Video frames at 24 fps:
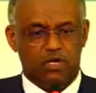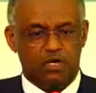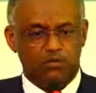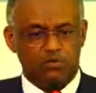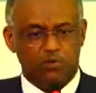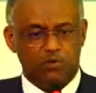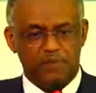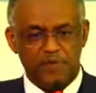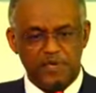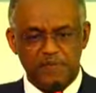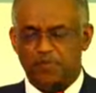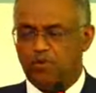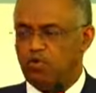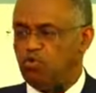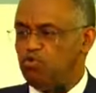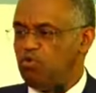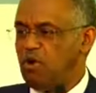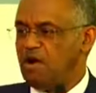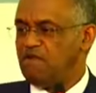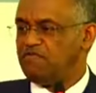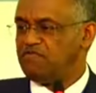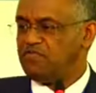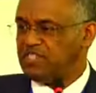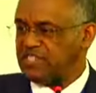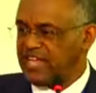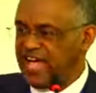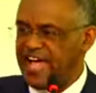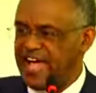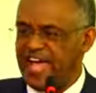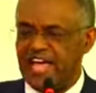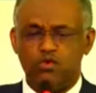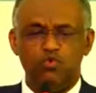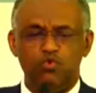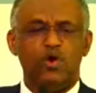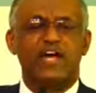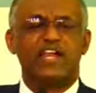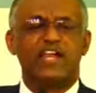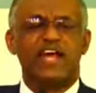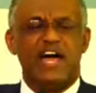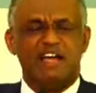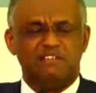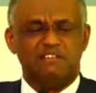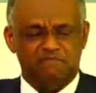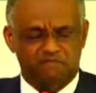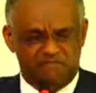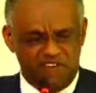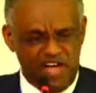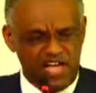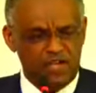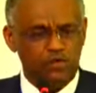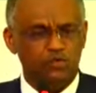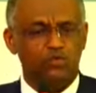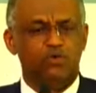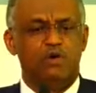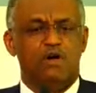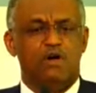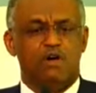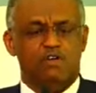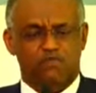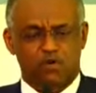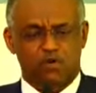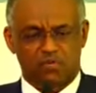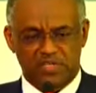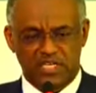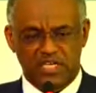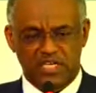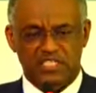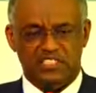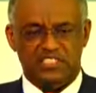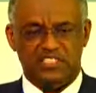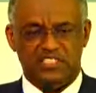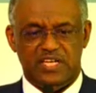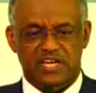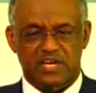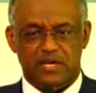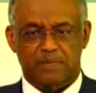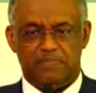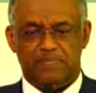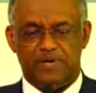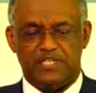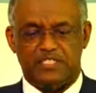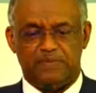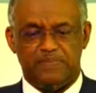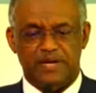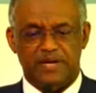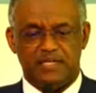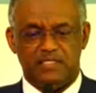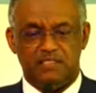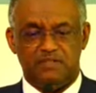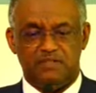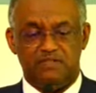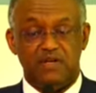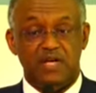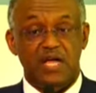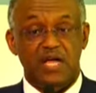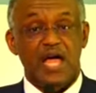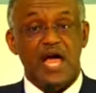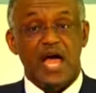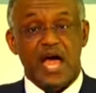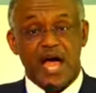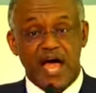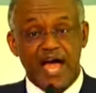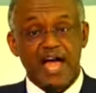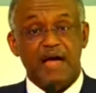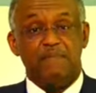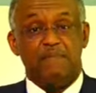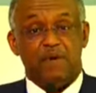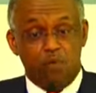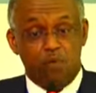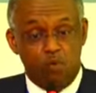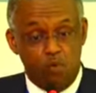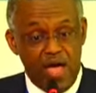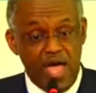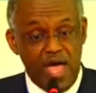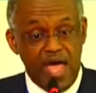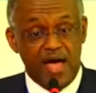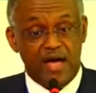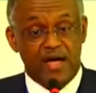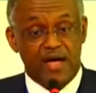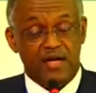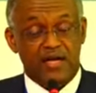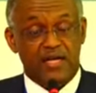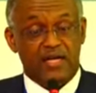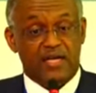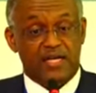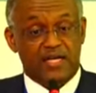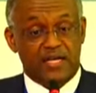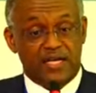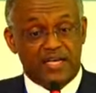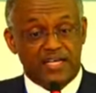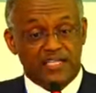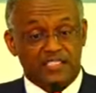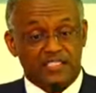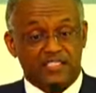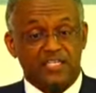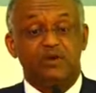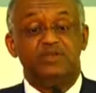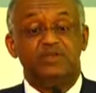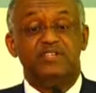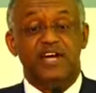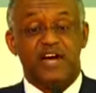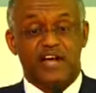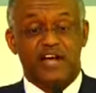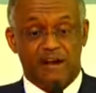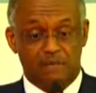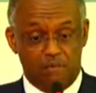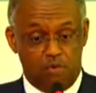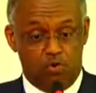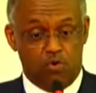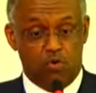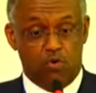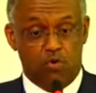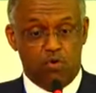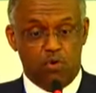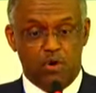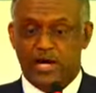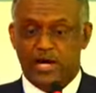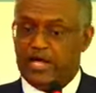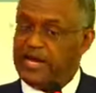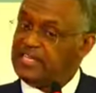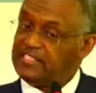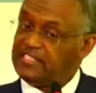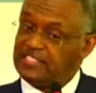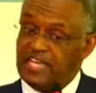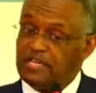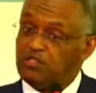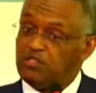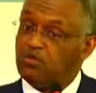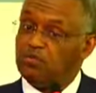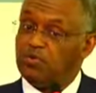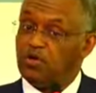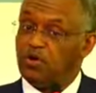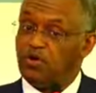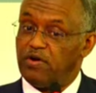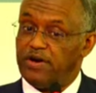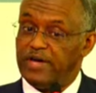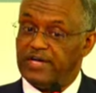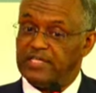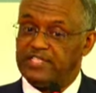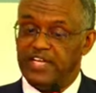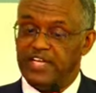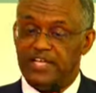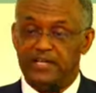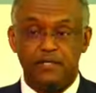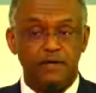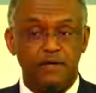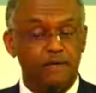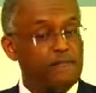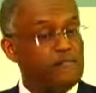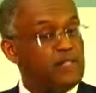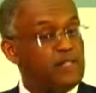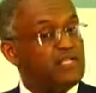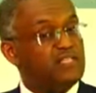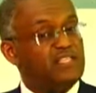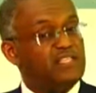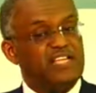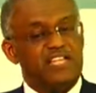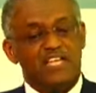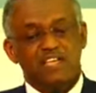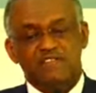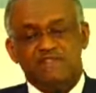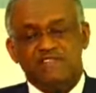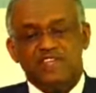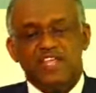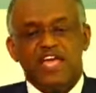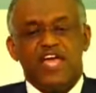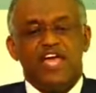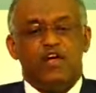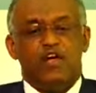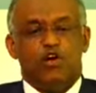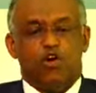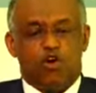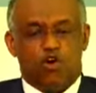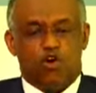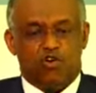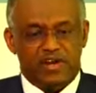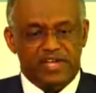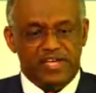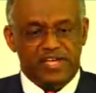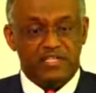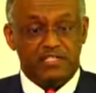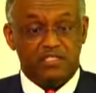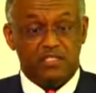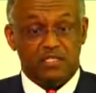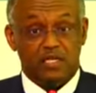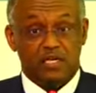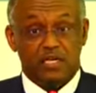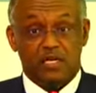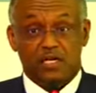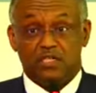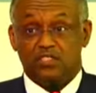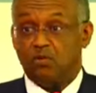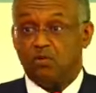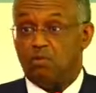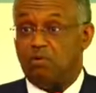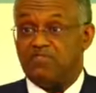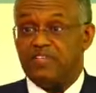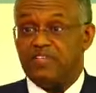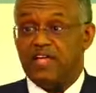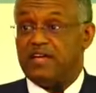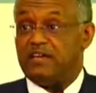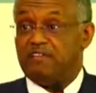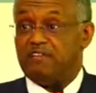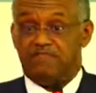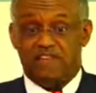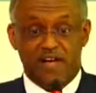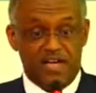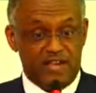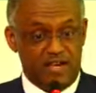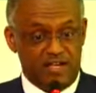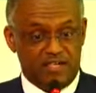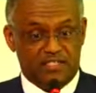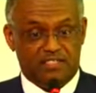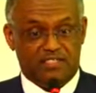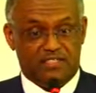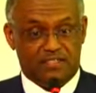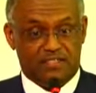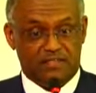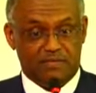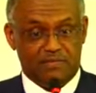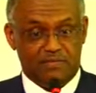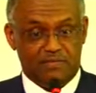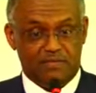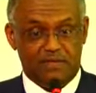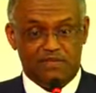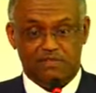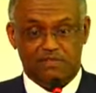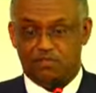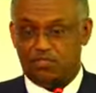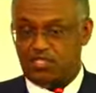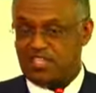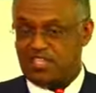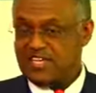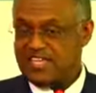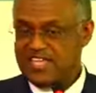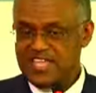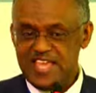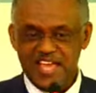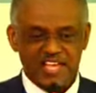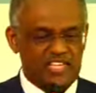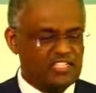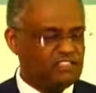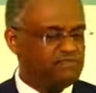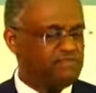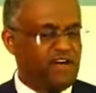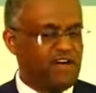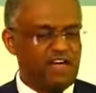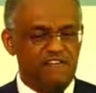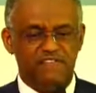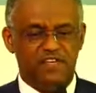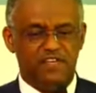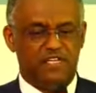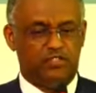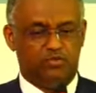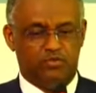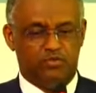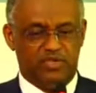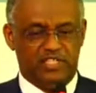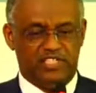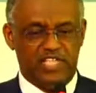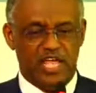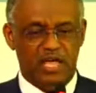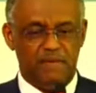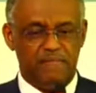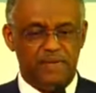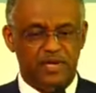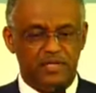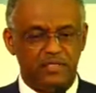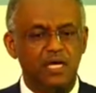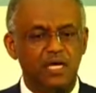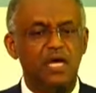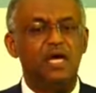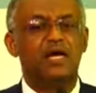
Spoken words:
to people who have retired, who can add value from the engineering perspective? I am aware in Saudi Aramco, and I stand to be corrected, that they even encourage some of their refiners, 3 years, 5 years to retirement,